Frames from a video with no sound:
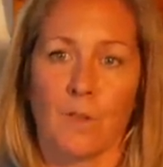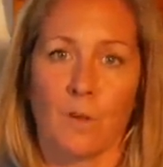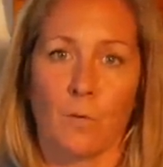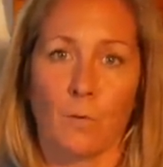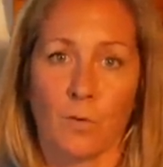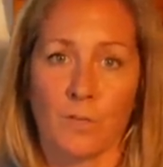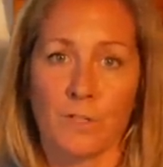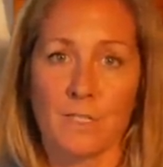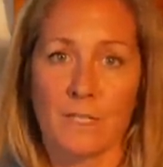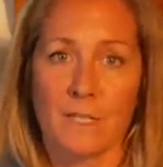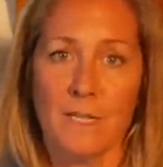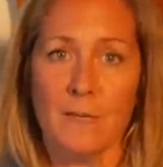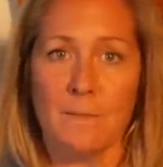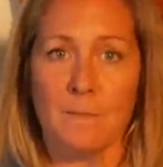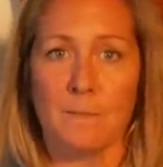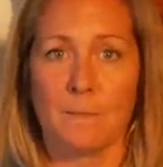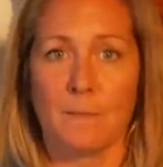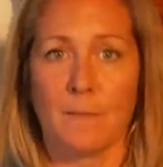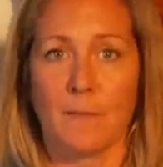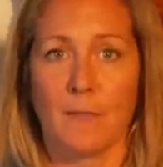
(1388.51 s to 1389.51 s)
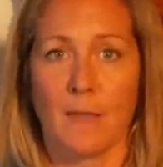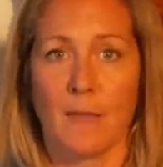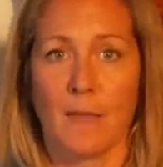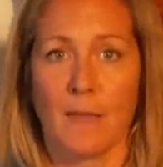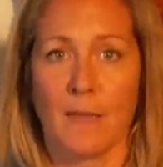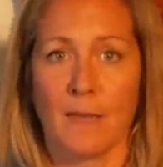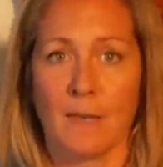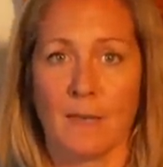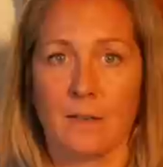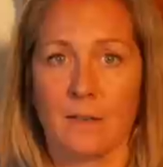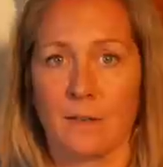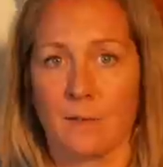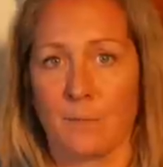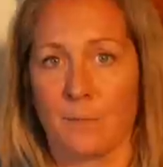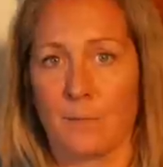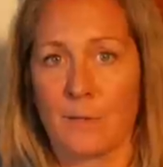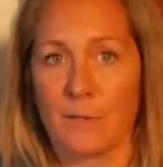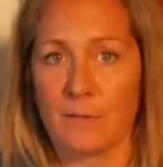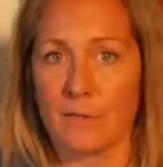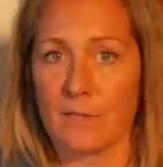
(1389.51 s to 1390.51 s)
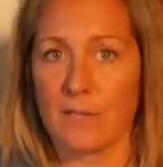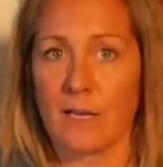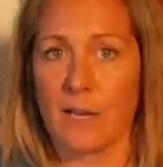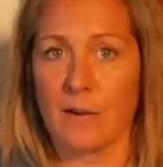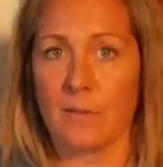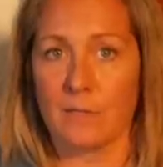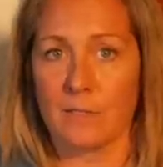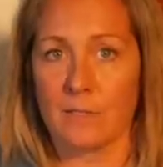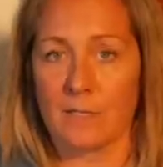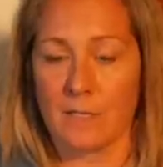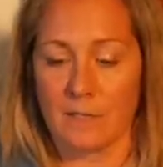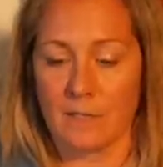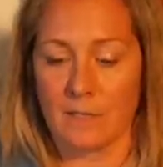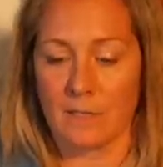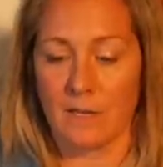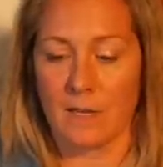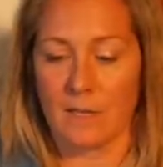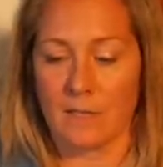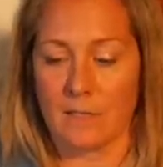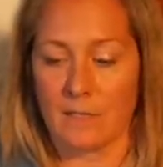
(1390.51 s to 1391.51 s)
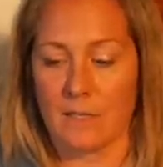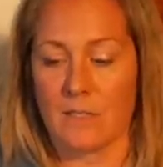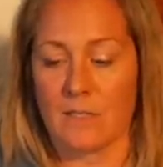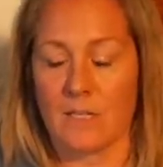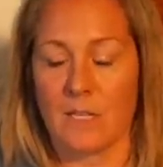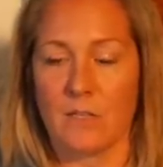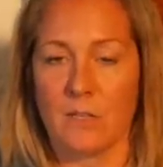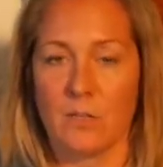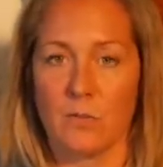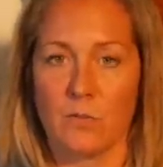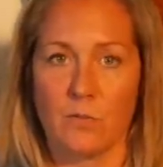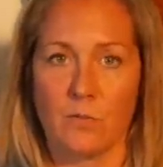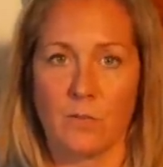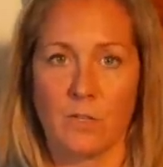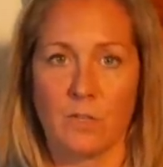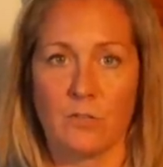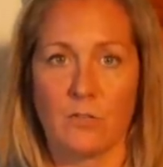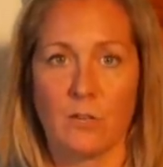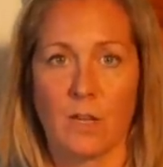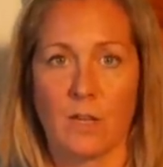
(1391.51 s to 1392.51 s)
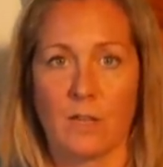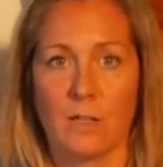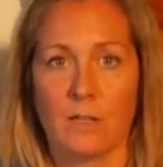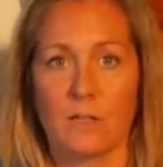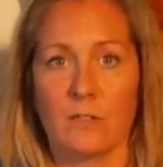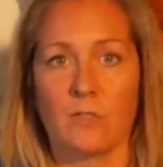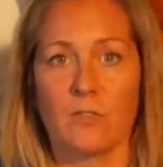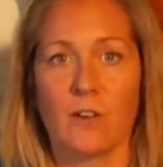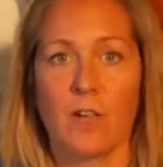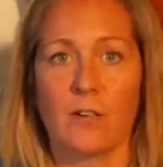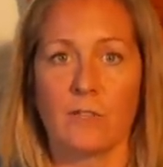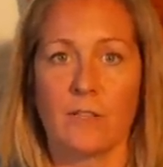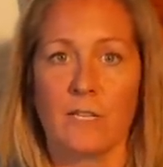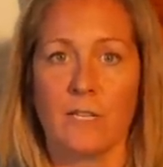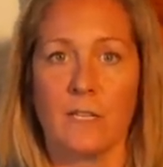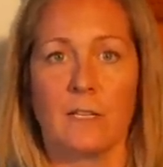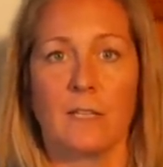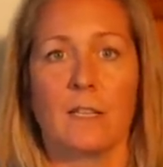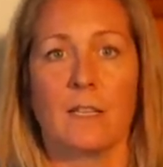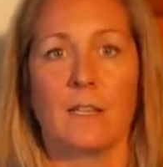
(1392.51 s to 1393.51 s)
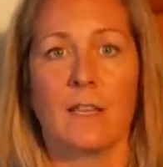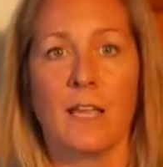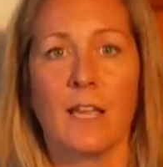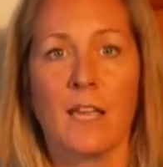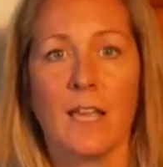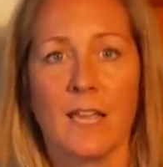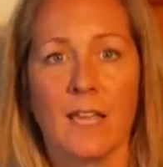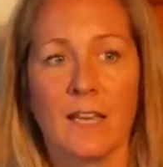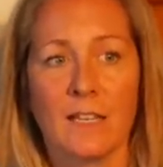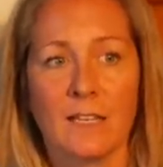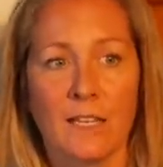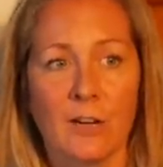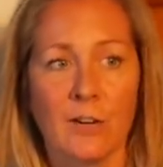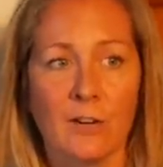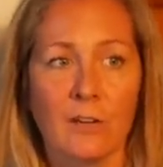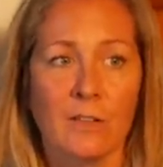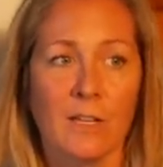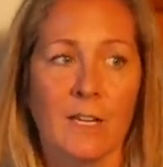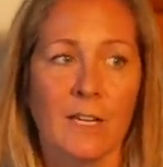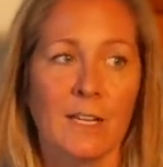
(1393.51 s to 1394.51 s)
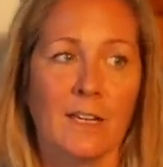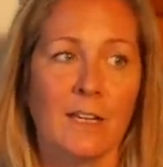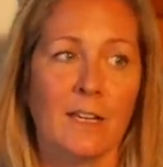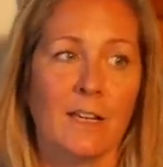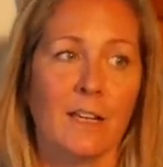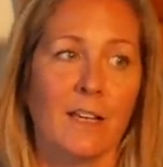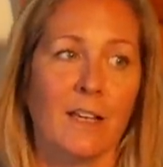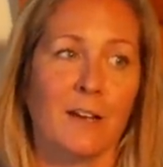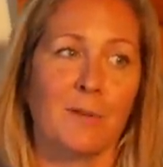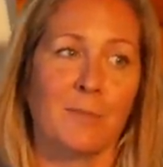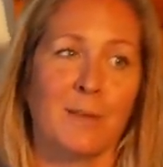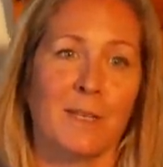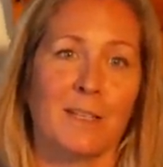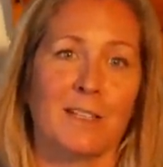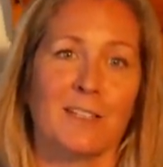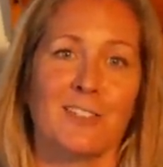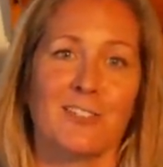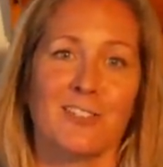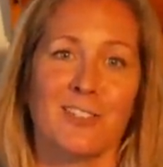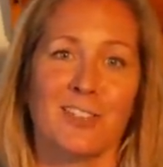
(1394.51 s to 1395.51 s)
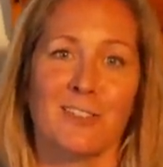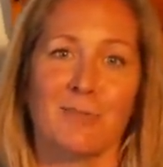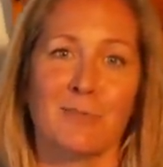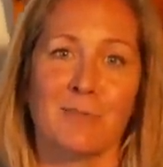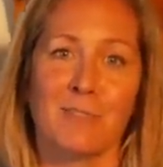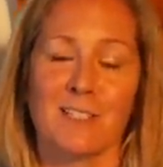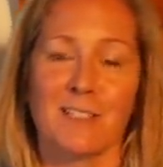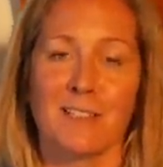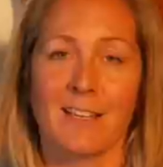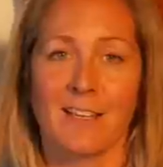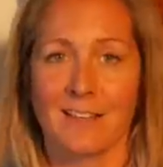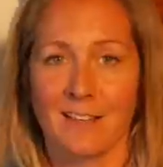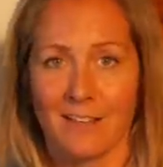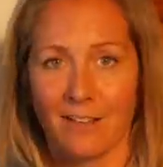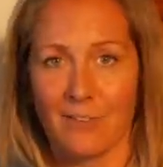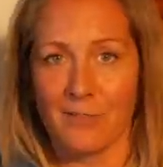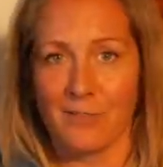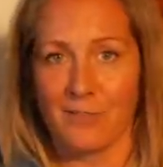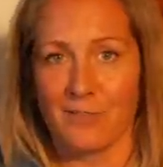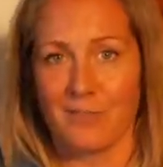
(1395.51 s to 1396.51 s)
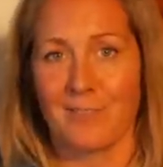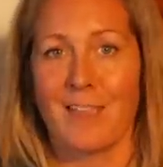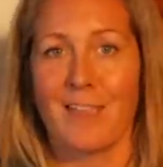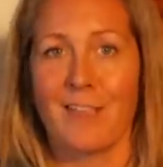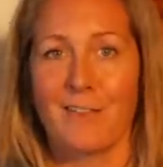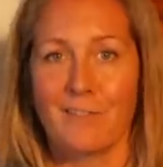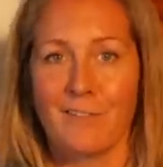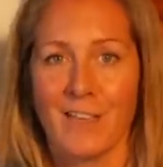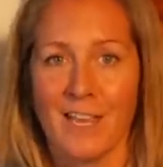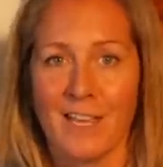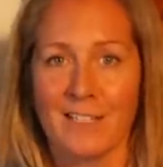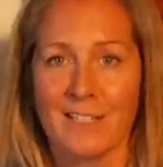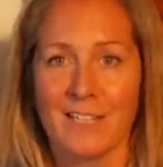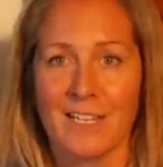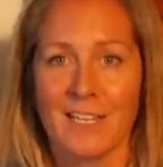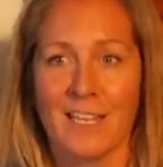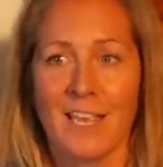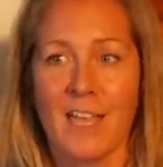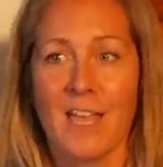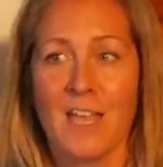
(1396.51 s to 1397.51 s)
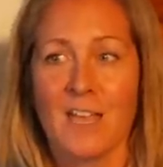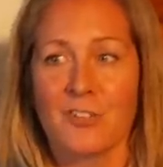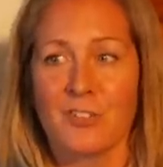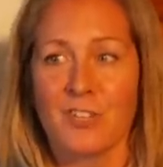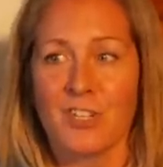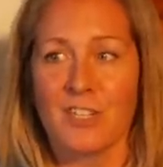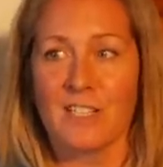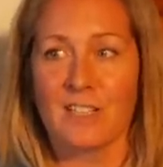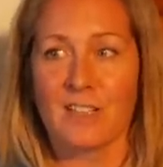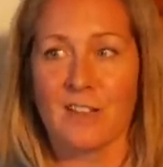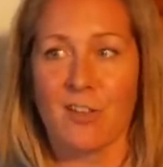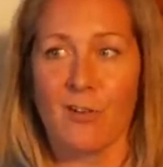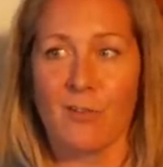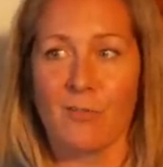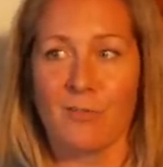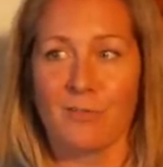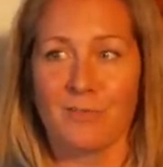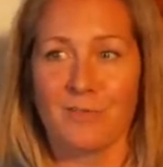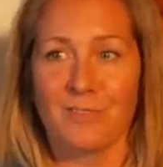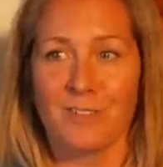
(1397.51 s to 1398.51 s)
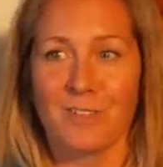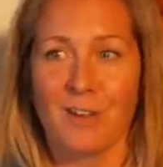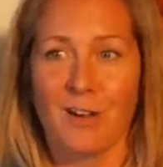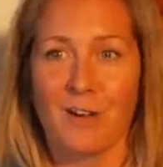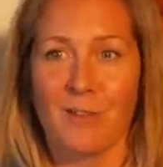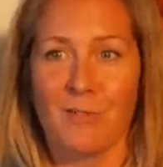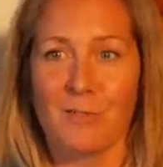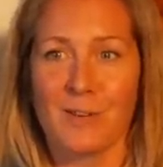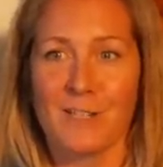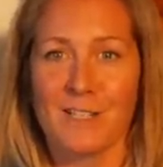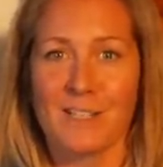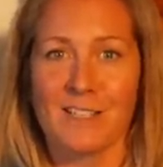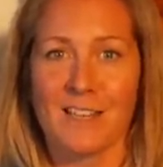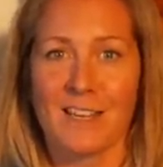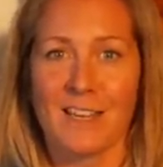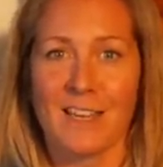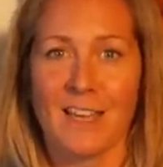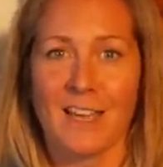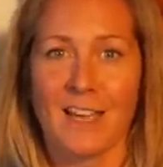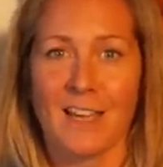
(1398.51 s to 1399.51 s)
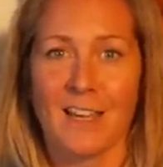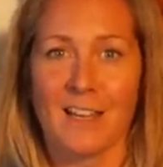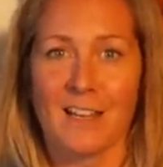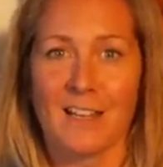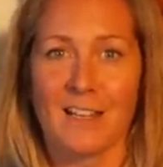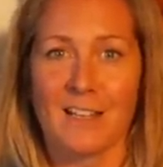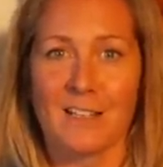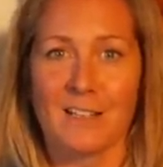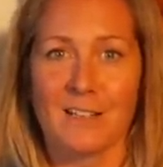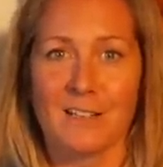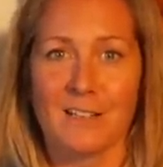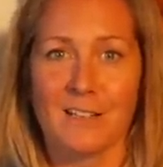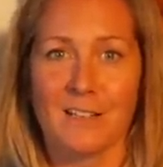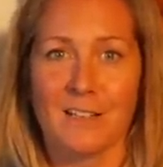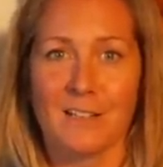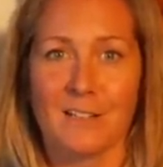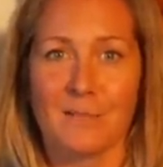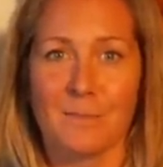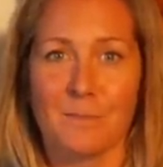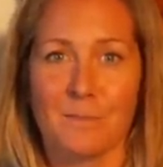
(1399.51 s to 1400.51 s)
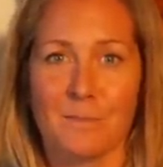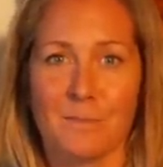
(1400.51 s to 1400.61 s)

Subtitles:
Worsley and build it out and continue traveling in that. And Caroline, I mean, she was like, oh, Vandi, she's always like had a